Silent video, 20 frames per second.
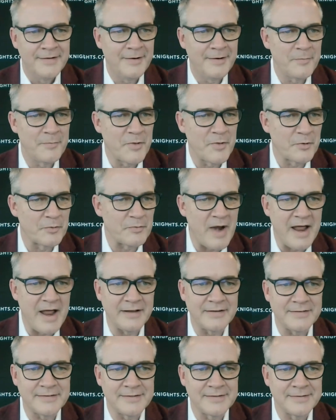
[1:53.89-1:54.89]
Um, they're
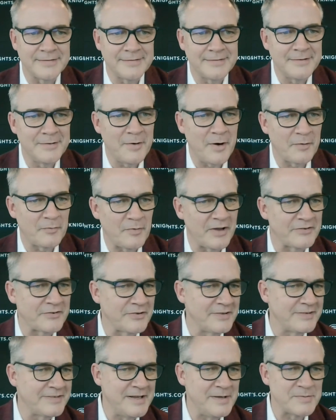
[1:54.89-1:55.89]
ranked. You know, our
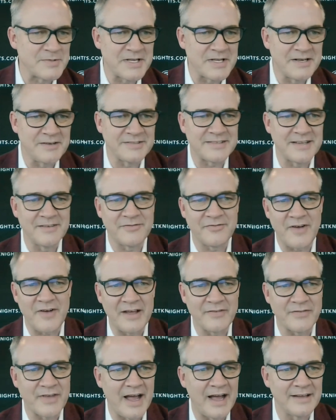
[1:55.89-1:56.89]
wrestling team's going to send
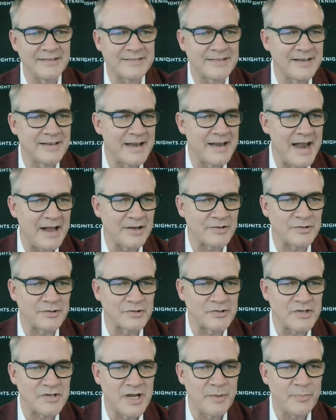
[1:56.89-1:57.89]
five guys to the
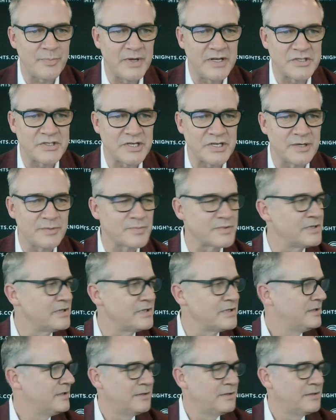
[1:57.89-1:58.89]
national championships.